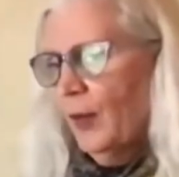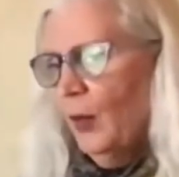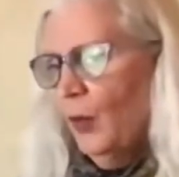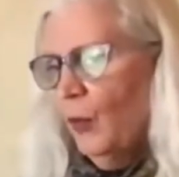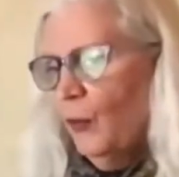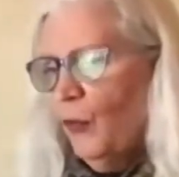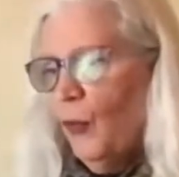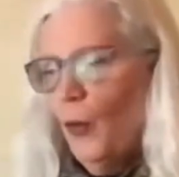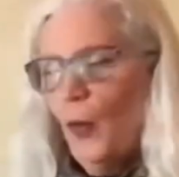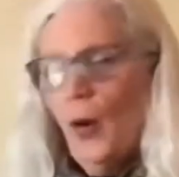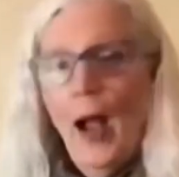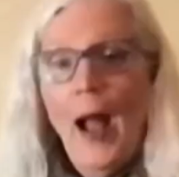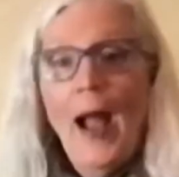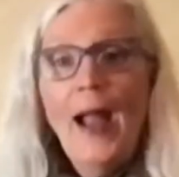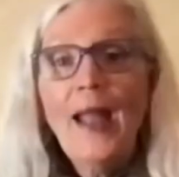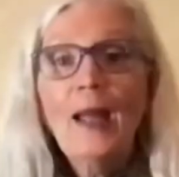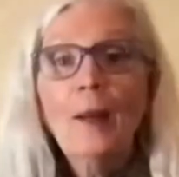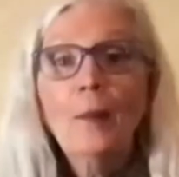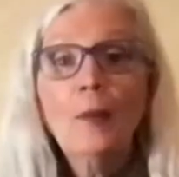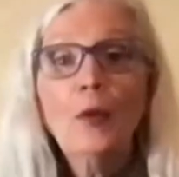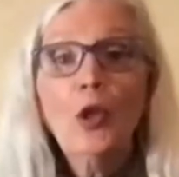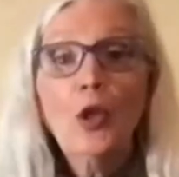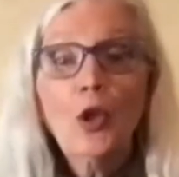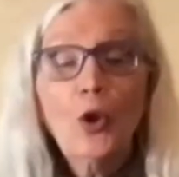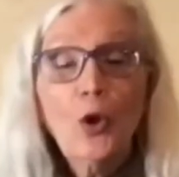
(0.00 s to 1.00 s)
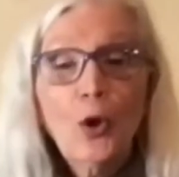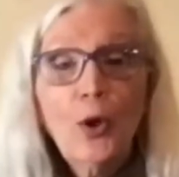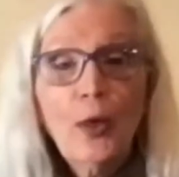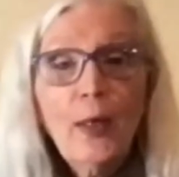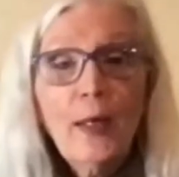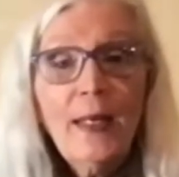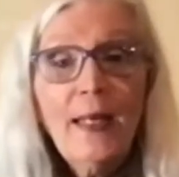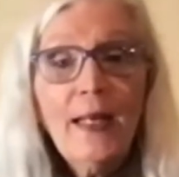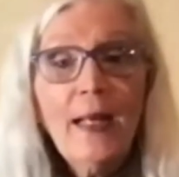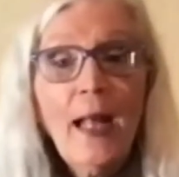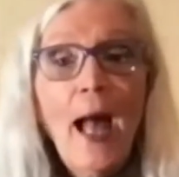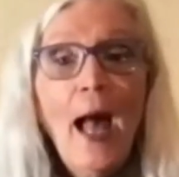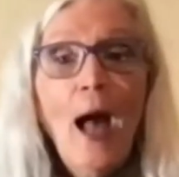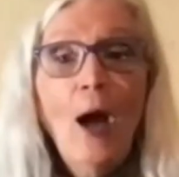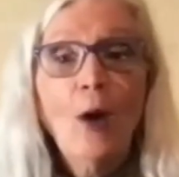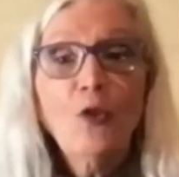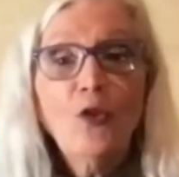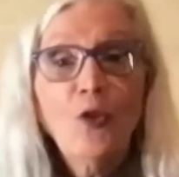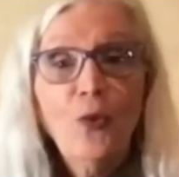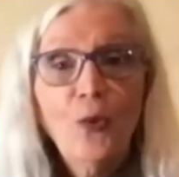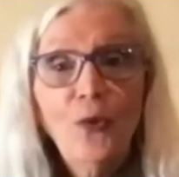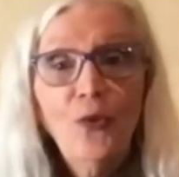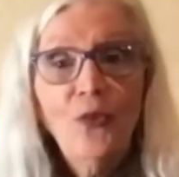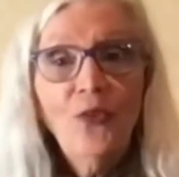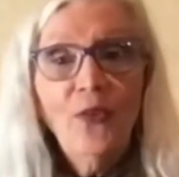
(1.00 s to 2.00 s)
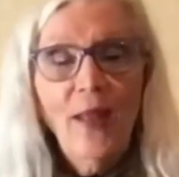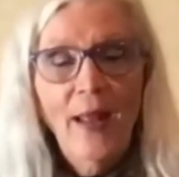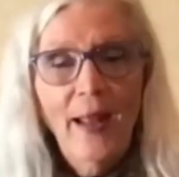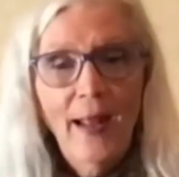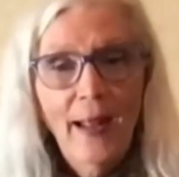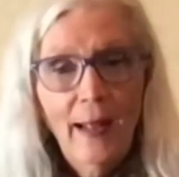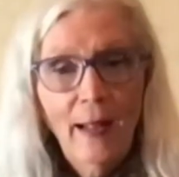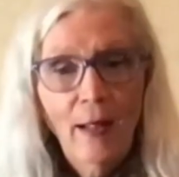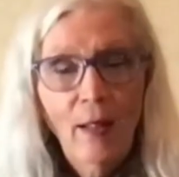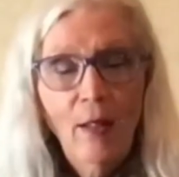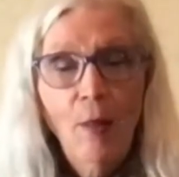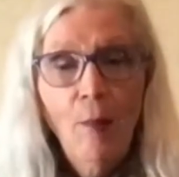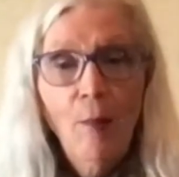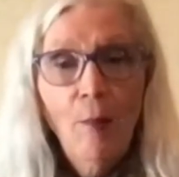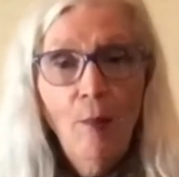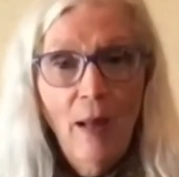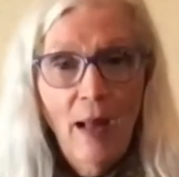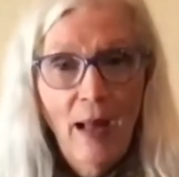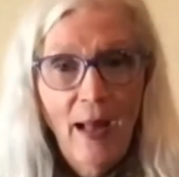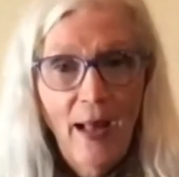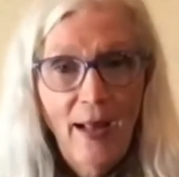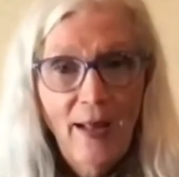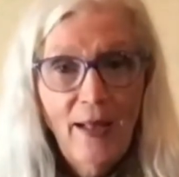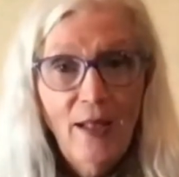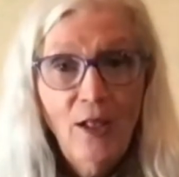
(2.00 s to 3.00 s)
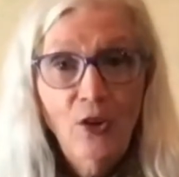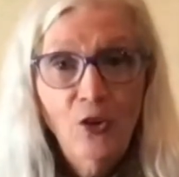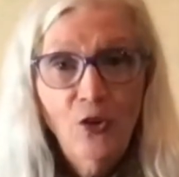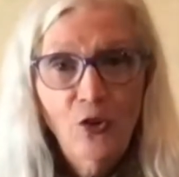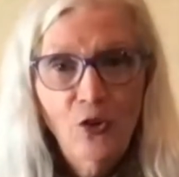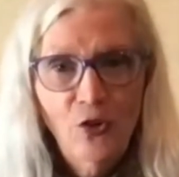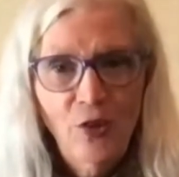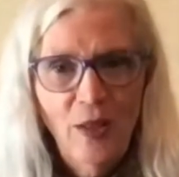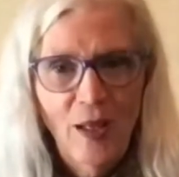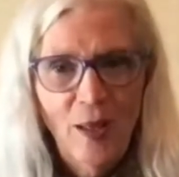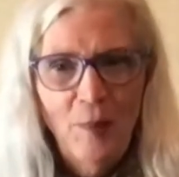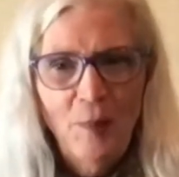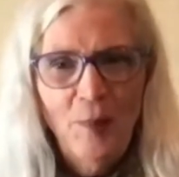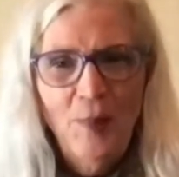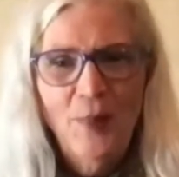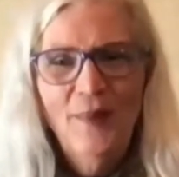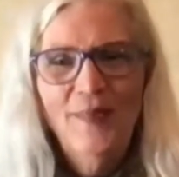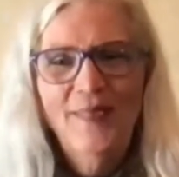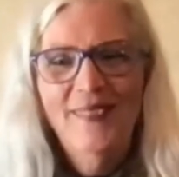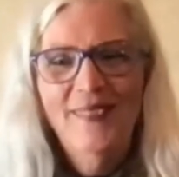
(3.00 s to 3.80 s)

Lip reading: for I am learning how to sail my ship."